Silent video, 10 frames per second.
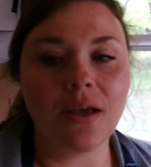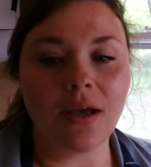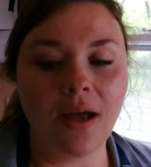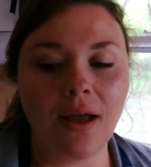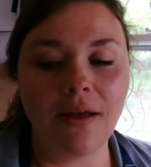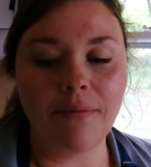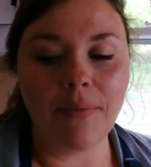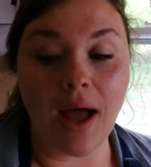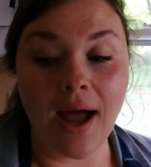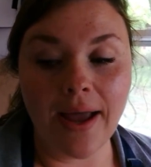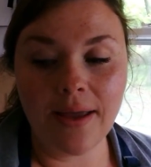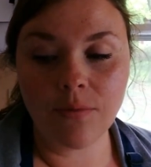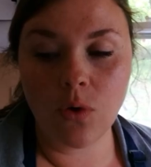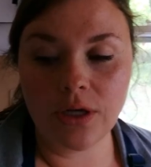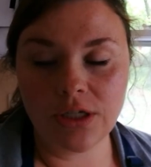I am
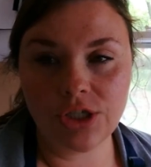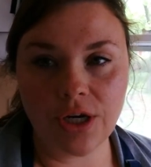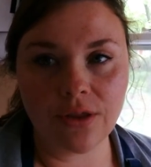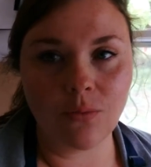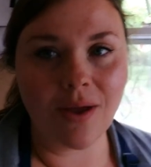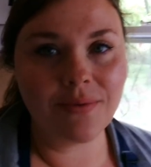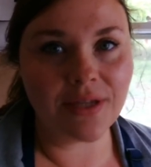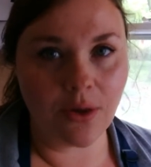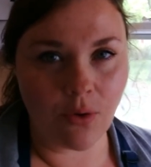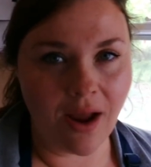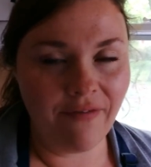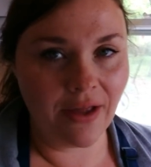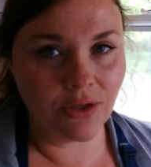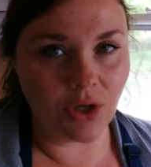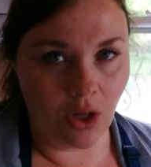going to share the website where I
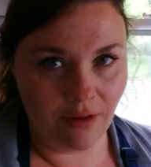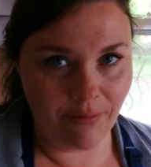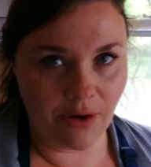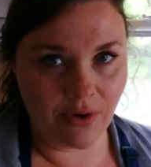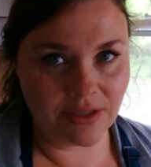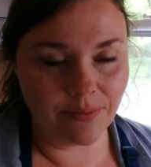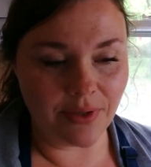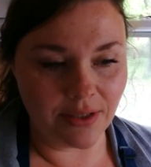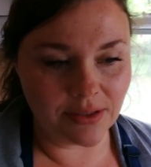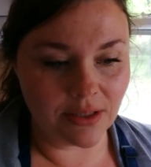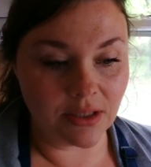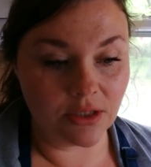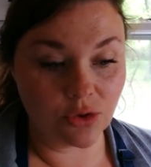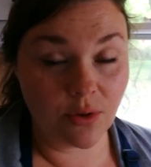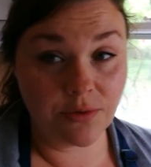found all of my recipes in the
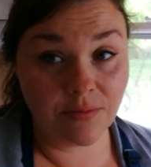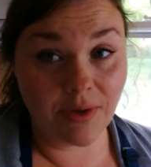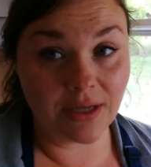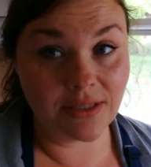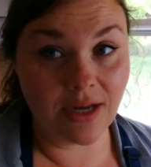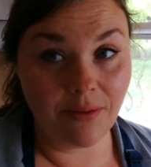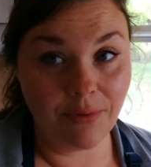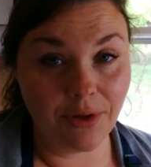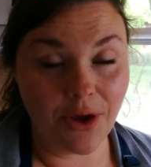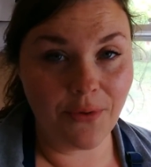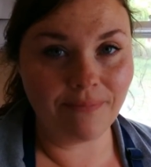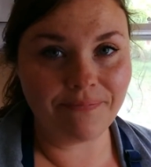description box down below.